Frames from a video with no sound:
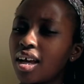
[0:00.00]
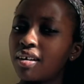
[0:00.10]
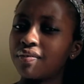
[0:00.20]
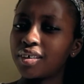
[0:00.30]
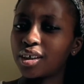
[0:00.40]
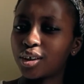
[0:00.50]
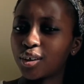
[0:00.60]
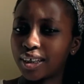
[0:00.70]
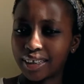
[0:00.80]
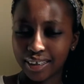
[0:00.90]

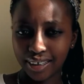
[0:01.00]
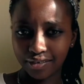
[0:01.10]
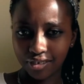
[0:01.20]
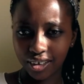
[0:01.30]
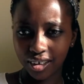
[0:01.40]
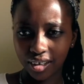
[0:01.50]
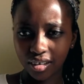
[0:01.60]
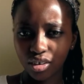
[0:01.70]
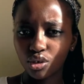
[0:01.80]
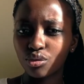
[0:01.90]
physical activity.
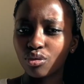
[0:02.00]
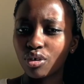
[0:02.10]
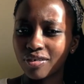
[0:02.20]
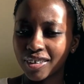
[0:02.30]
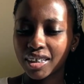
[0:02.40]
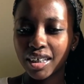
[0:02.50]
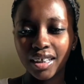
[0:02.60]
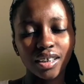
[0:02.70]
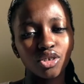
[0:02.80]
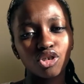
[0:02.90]
You obviously
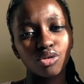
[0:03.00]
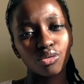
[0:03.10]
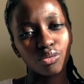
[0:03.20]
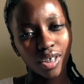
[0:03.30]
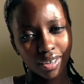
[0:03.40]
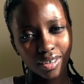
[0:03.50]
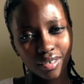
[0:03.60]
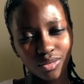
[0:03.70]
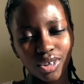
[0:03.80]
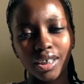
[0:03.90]
need to work
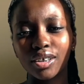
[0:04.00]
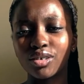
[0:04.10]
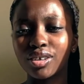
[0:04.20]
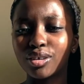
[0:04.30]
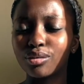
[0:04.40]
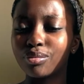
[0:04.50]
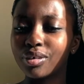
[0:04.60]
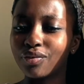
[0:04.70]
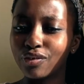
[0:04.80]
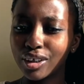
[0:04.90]
out and you need to be
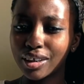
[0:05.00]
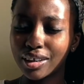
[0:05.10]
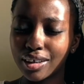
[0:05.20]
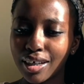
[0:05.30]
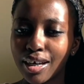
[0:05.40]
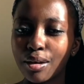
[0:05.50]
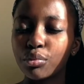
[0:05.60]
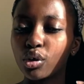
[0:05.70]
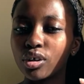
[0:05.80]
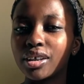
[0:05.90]
fit
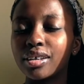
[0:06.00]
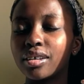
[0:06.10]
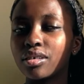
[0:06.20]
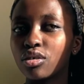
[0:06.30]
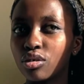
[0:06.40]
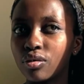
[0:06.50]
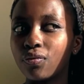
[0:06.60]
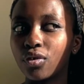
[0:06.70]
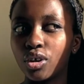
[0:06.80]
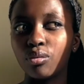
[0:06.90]
because it's good for your